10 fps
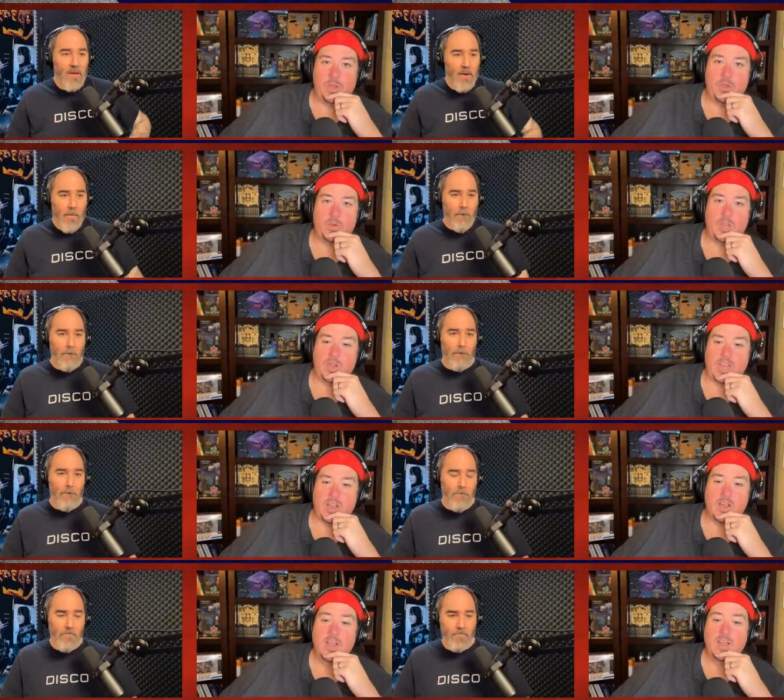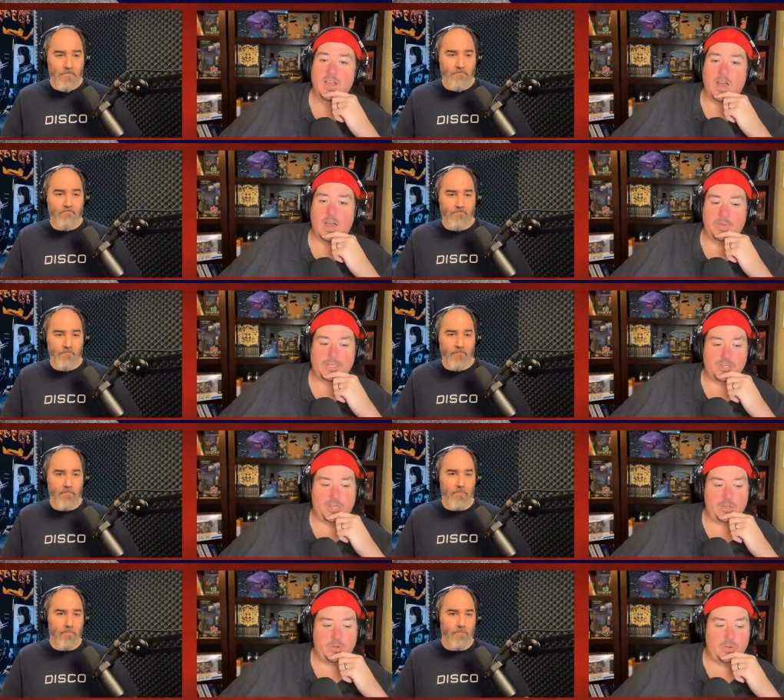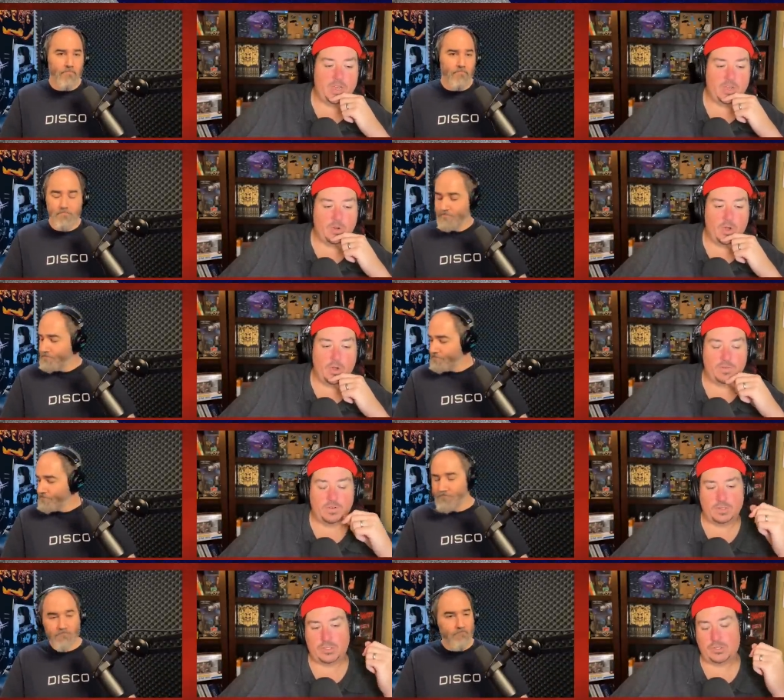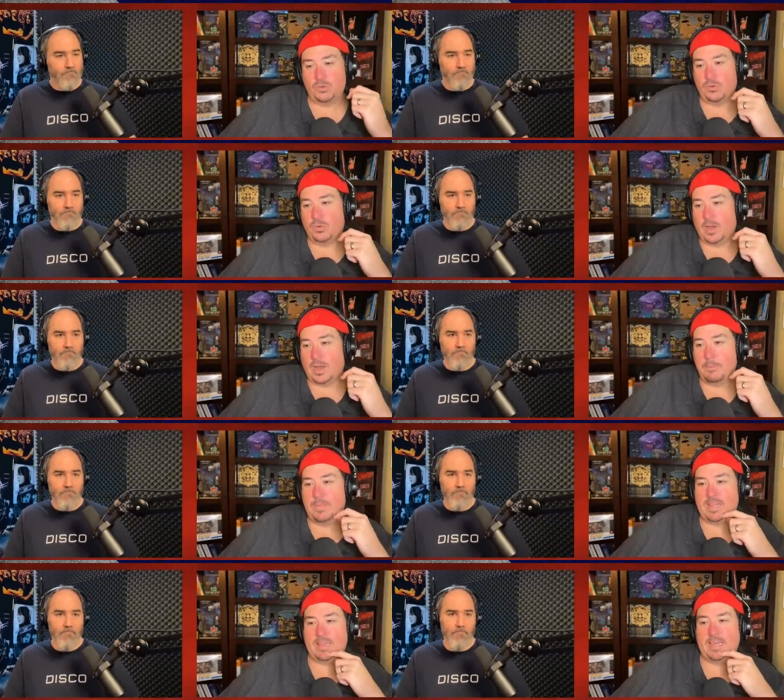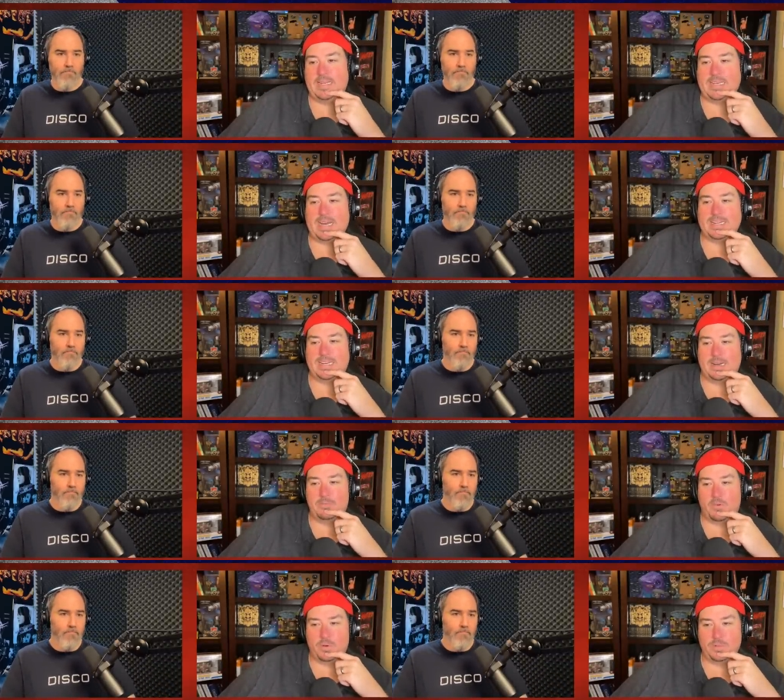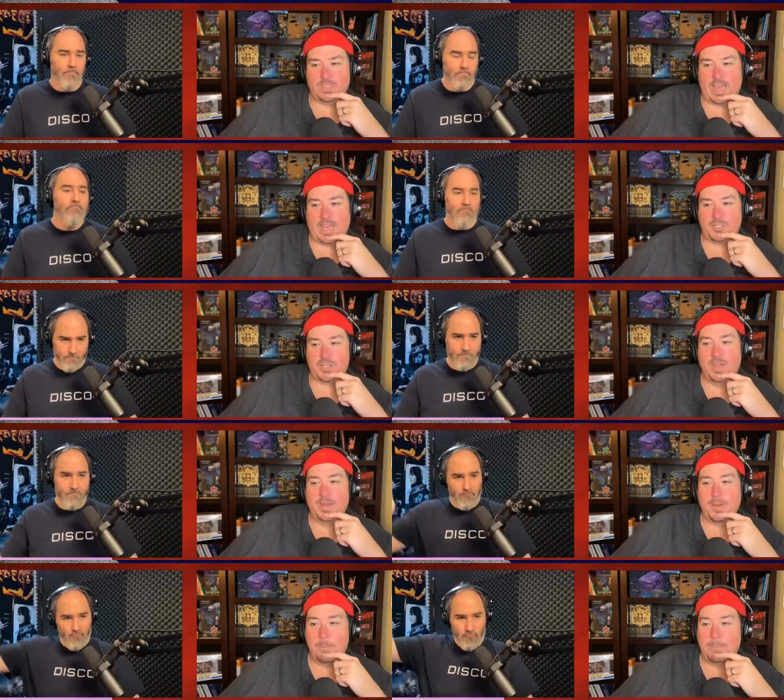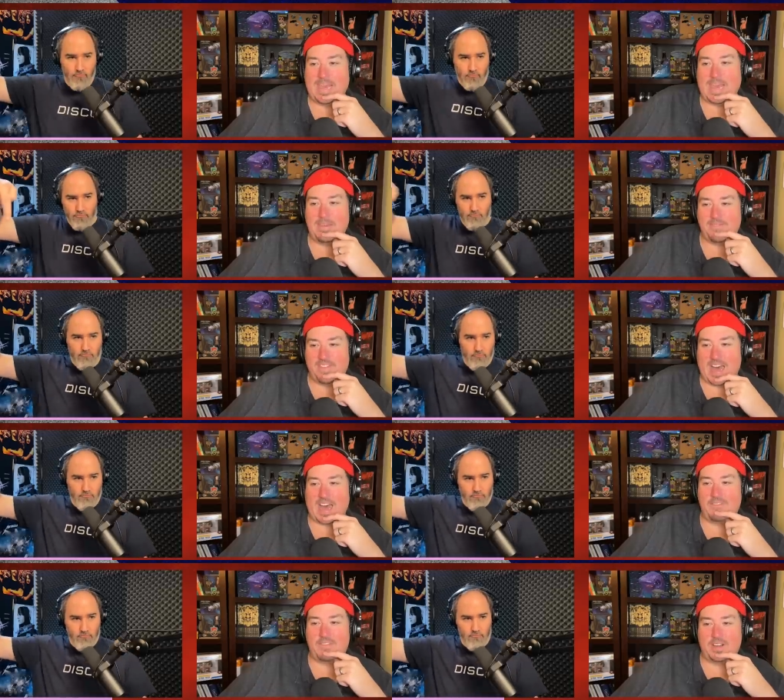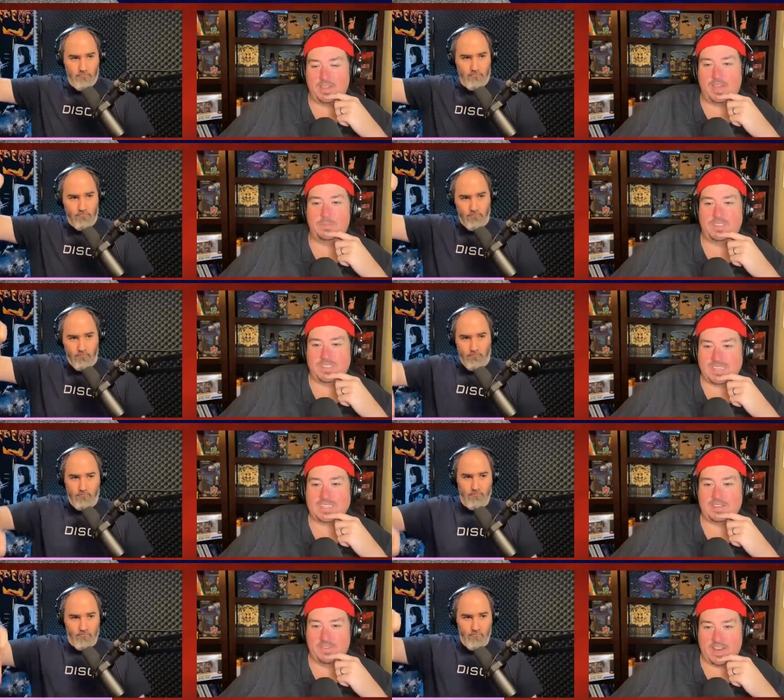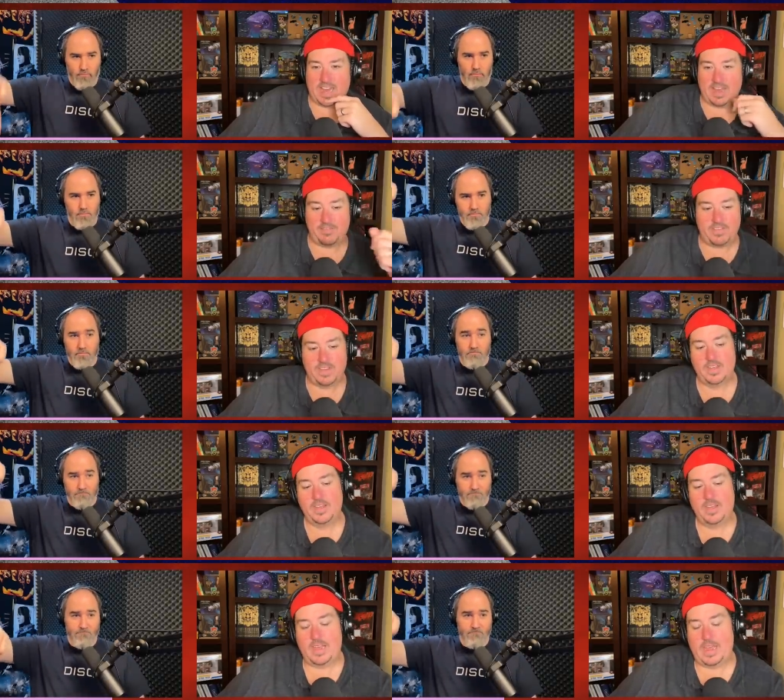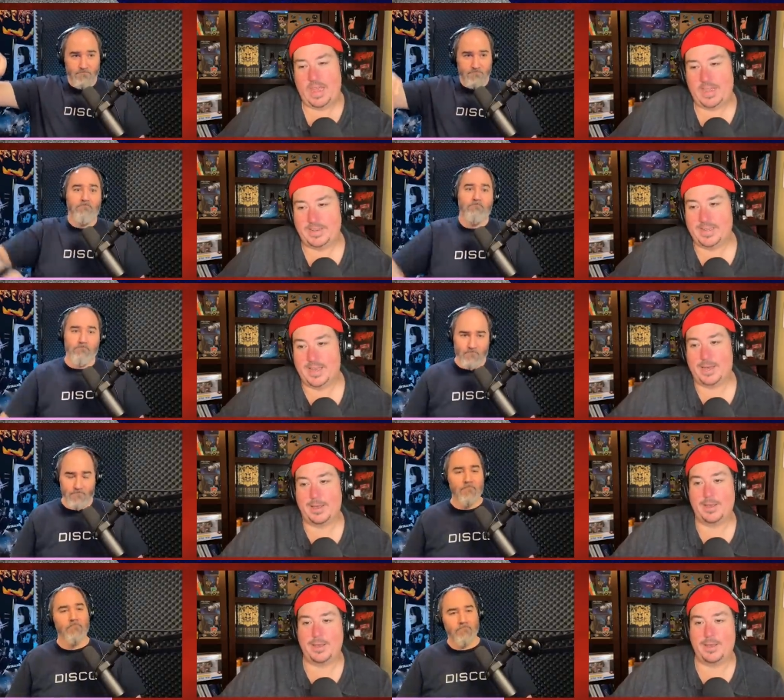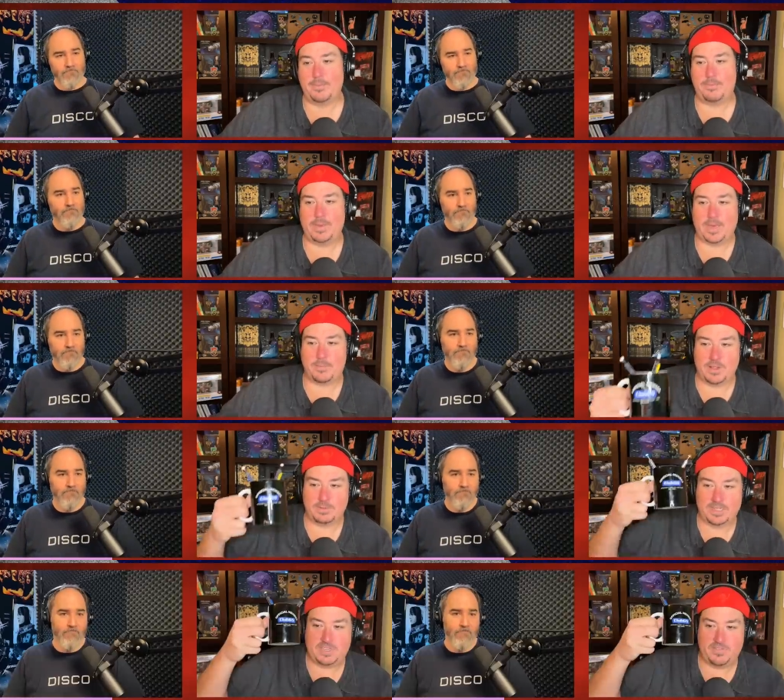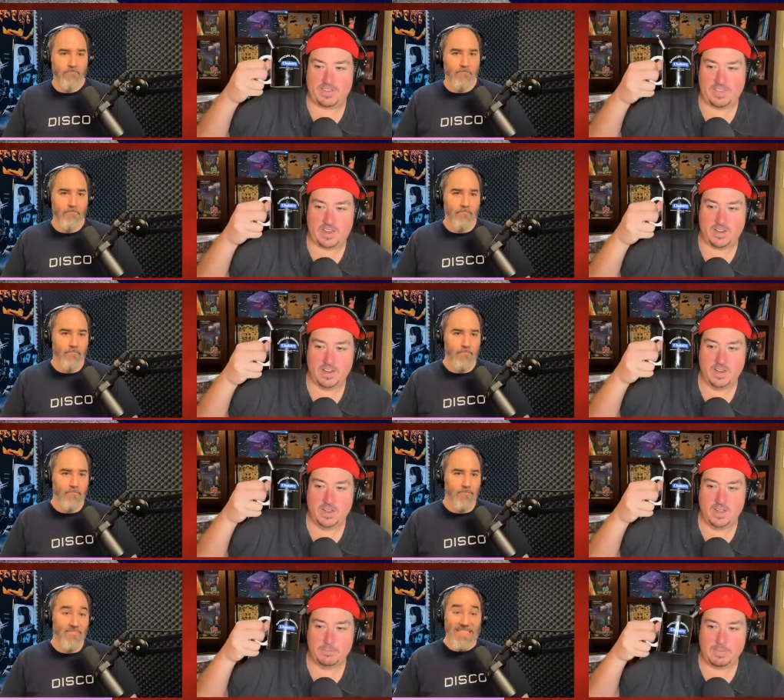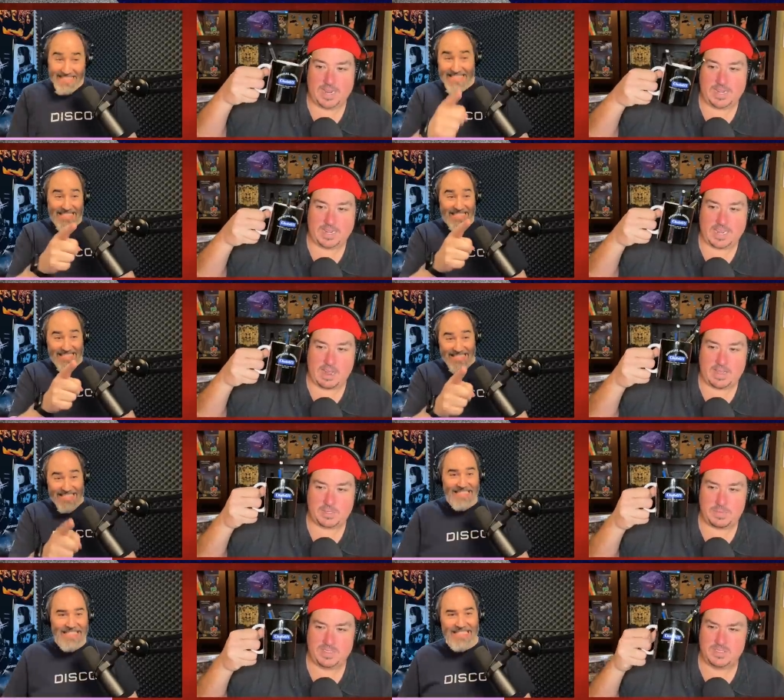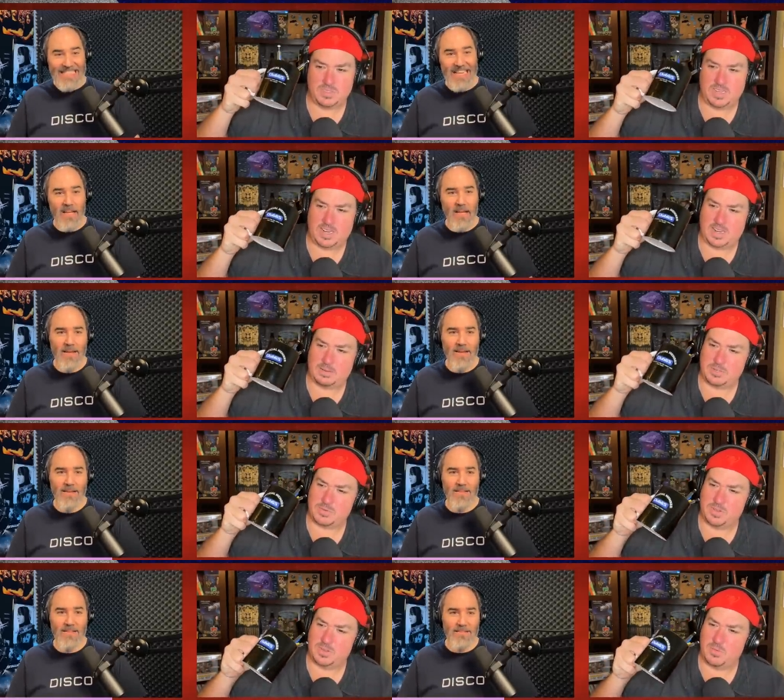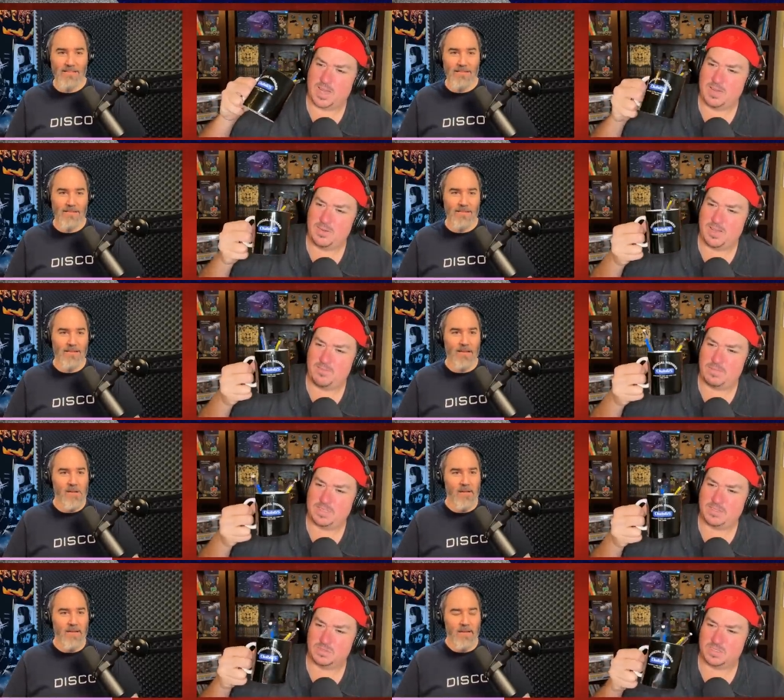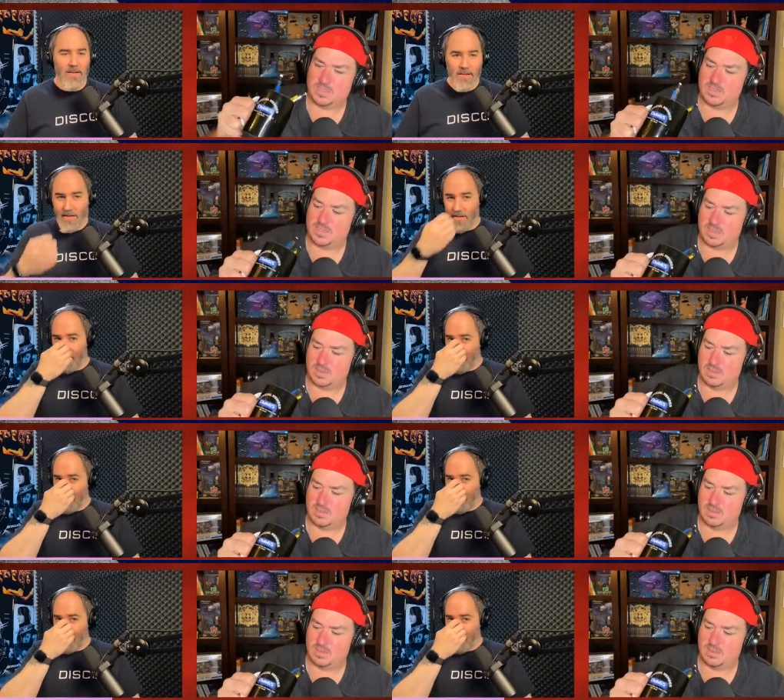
Speaker 1: that we know you're here. Uh, make sure you go over to uh, bit.ly.com forward slash B5 Club 65 and uh, pick up Club sixty-five gear. Mine now has pencils in it. I'm just really, why do I have pencils in this thing?